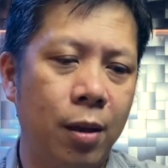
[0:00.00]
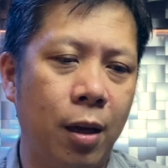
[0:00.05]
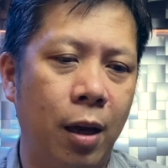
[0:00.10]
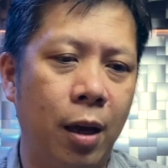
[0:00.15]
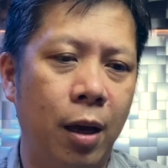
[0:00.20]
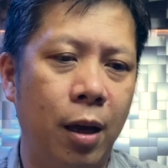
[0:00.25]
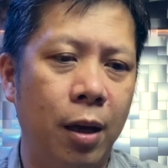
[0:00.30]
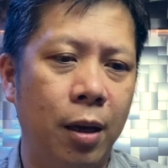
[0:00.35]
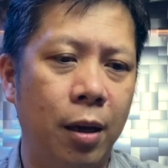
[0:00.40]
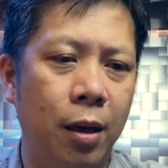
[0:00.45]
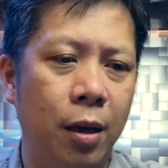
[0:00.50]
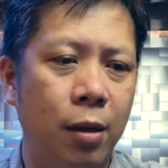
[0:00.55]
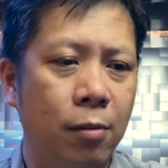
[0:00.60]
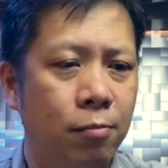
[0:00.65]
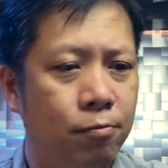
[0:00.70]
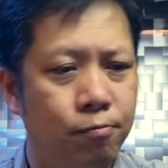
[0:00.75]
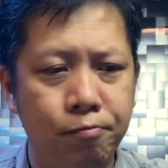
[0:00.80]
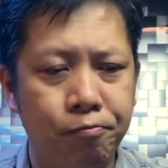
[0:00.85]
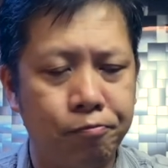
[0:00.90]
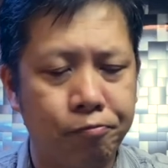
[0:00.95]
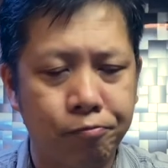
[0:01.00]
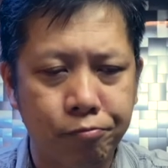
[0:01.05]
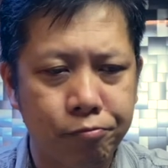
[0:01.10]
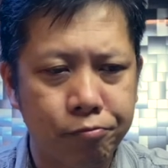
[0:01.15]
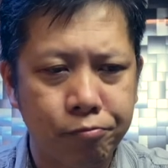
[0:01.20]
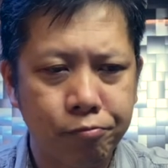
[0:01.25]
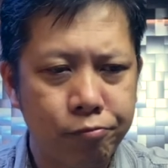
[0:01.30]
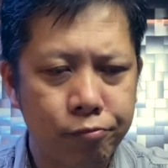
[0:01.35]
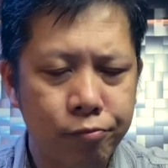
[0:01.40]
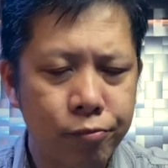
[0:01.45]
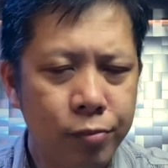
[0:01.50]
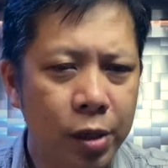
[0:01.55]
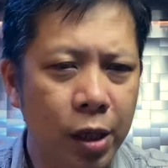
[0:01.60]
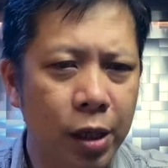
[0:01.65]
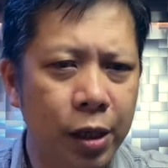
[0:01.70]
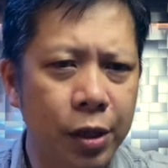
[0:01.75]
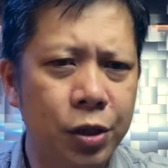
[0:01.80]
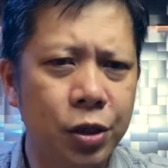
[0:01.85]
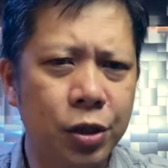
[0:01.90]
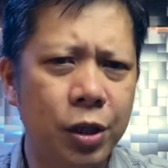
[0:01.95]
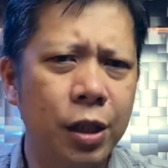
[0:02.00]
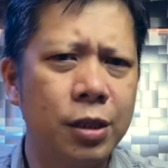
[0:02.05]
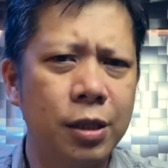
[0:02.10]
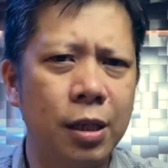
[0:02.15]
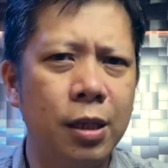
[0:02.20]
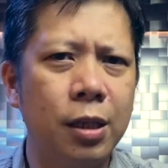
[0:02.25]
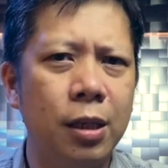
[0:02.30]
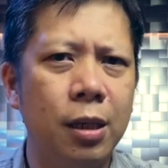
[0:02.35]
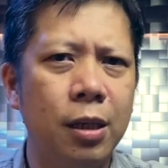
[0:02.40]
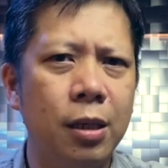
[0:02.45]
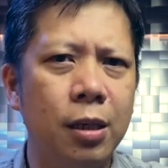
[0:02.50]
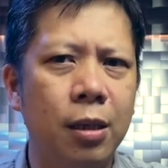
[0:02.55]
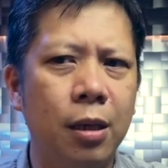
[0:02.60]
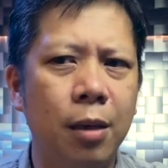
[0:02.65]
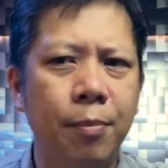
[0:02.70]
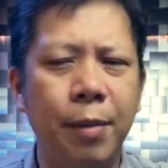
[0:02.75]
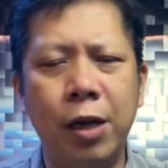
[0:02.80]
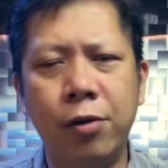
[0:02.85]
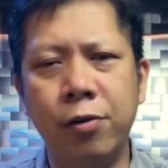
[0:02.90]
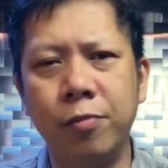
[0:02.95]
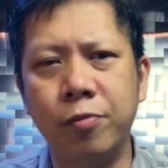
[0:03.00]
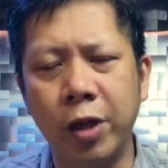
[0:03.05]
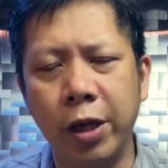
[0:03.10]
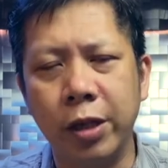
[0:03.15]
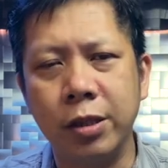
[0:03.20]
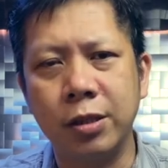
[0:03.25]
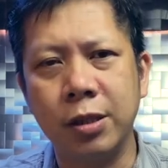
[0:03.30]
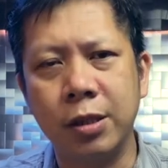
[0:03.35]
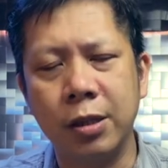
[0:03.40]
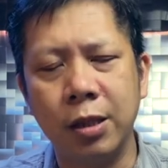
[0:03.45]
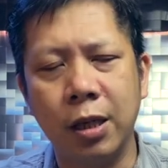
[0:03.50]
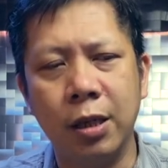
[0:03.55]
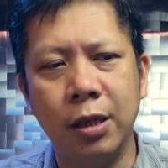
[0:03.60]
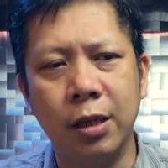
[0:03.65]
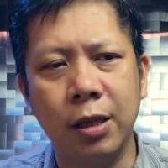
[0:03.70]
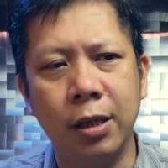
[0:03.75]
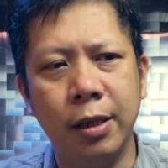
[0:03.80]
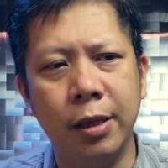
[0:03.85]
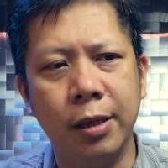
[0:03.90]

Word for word: And um, it's just a, a matter of taste. Uh,